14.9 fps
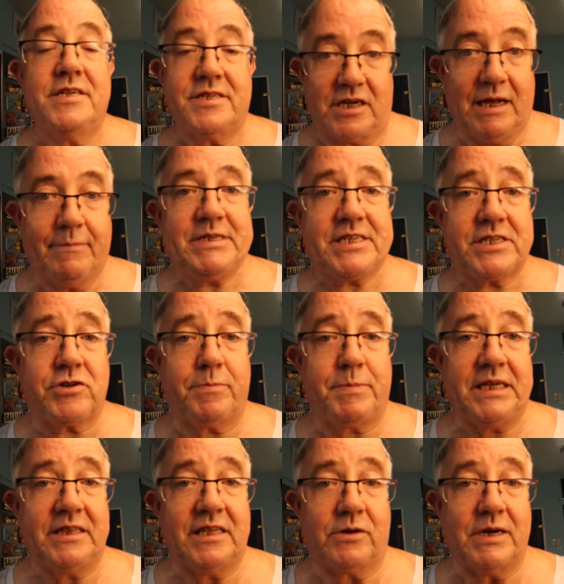So let me just
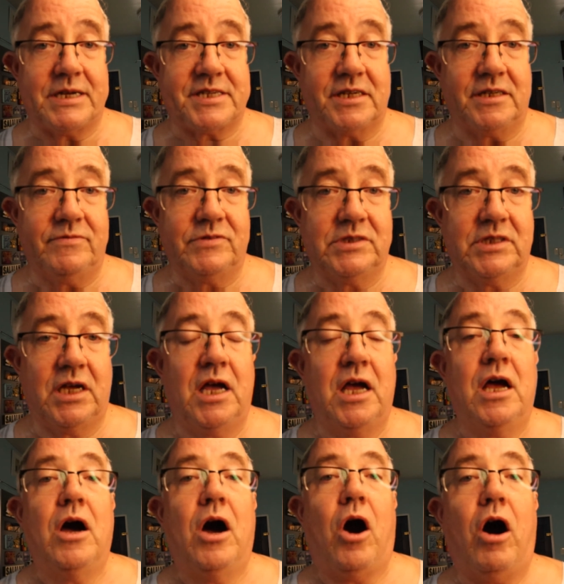repeat the question.
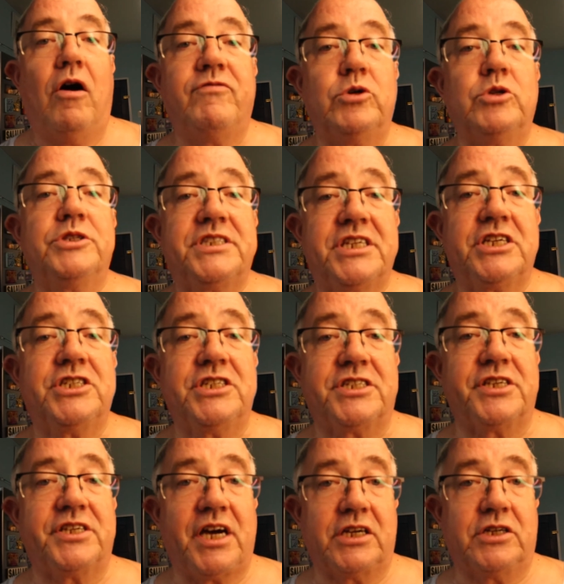Of all the
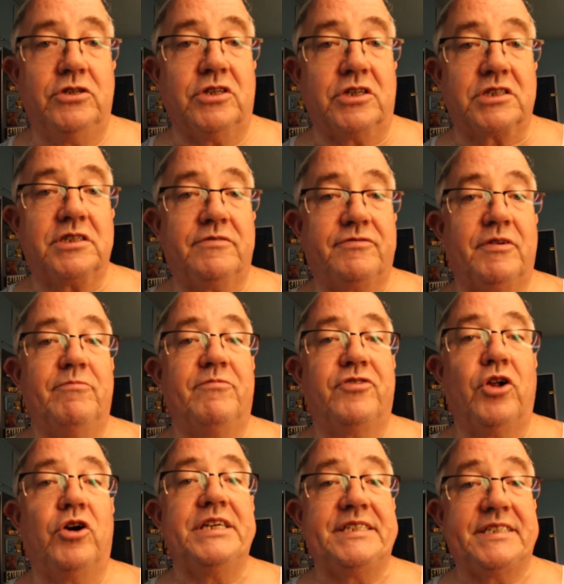dishes that I cooked from
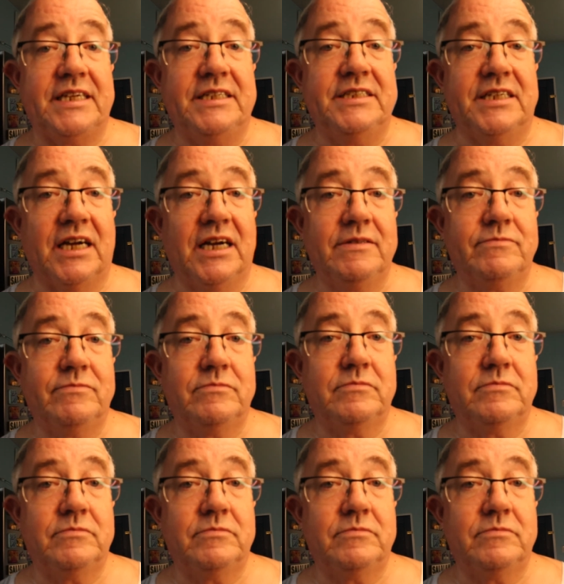Floyd's India,